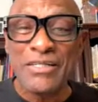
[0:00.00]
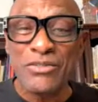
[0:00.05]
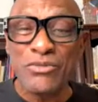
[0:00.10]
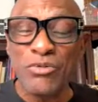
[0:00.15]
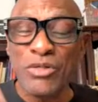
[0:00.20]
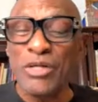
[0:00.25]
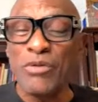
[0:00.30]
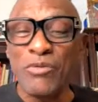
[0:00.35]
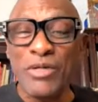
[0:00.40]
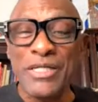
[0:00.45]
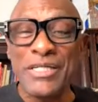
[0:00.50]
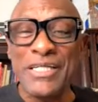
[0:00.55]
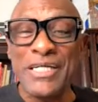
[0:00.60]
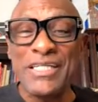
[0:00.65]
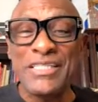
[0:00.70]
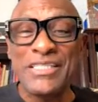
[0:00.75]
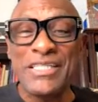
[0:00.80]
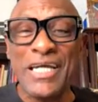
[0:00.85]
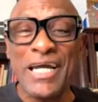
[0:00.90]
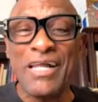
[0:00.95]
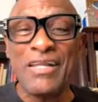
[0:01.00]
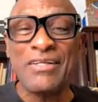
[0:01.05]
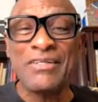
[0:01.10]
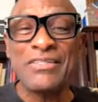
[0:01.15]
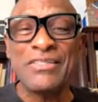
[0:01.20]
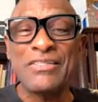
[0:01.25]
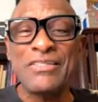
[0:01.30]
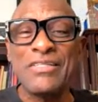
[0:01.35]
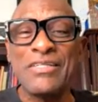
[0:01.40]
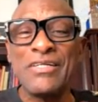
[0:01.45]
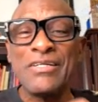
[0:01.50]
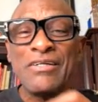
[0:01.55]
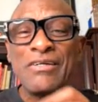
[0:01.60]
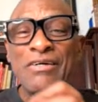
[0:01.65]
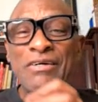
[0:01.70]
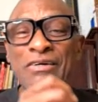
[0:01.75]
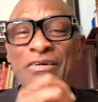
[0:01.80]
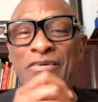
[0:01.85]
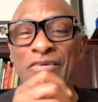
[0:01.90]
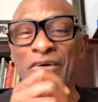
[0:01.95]
21 day challenge
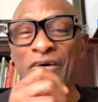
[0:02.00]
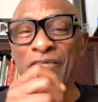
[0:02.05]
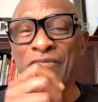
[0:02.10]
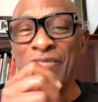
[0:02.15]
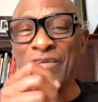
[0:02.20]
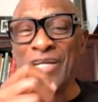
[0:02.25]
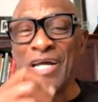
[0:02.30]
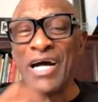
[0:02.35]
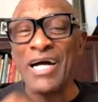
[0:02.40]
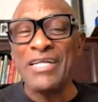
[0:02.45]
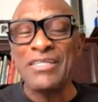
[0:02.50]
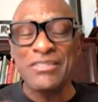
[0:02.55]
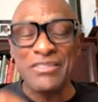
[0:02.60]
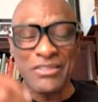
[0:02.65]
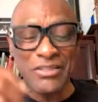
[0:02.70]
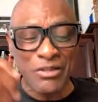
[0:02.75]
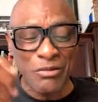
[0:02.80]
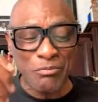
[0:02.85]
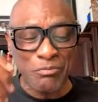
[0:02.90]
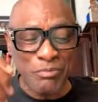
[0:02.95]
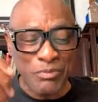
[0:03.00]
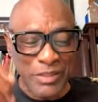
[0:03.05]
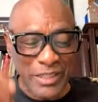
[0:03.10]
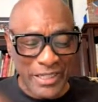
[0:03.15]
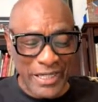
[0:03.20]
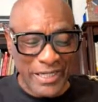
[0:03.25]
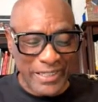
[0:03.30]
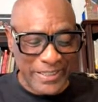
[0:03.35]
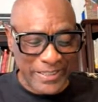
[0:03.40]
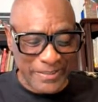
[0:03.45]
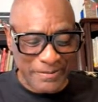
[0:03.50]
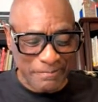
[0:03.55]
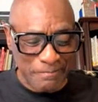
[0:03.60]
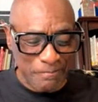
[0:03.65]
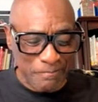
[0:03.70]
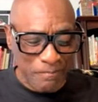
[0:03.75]
of not complaining.